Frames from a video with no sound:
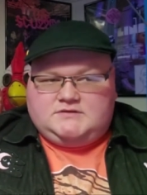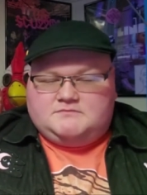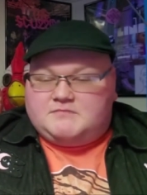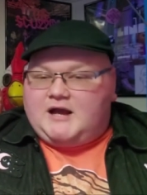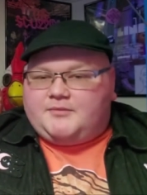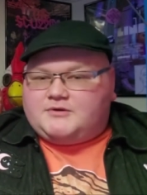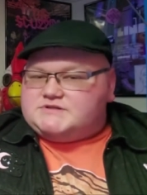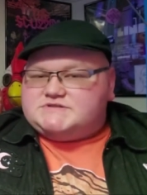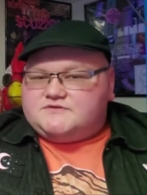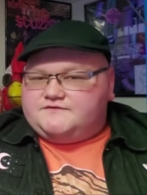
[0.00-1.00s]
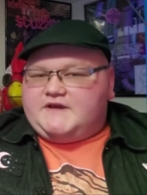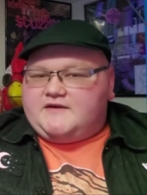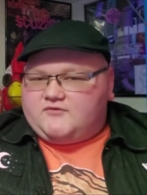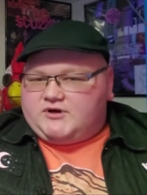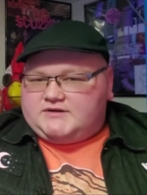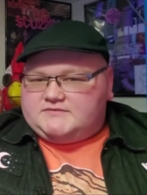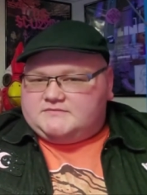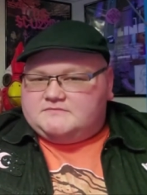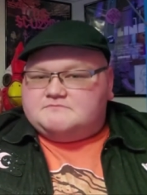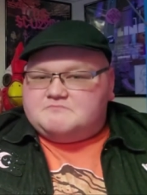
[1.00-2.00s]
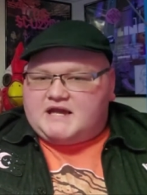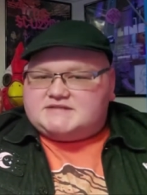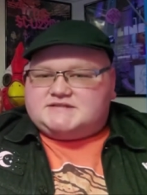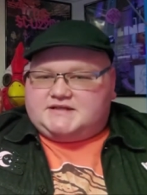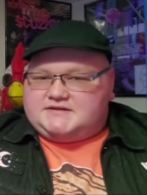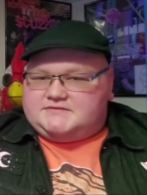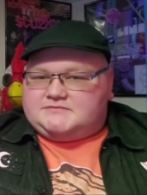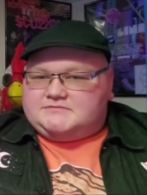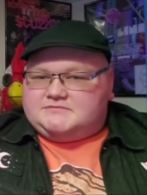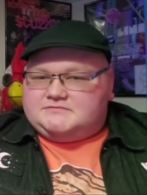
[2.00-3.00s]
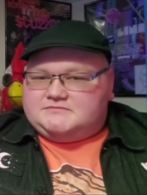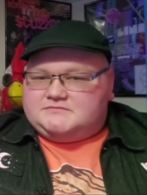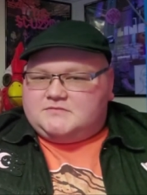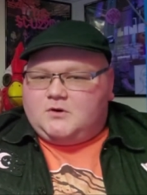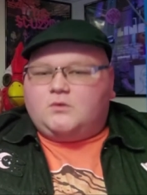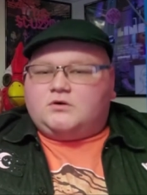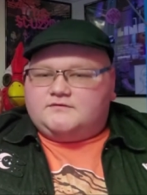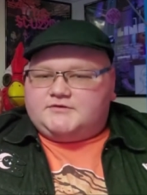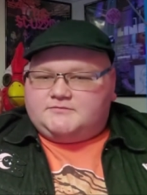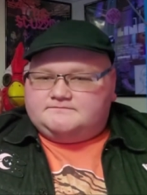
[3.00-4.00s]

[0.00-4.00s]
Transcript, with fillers: my personal favorite Mexican horror film.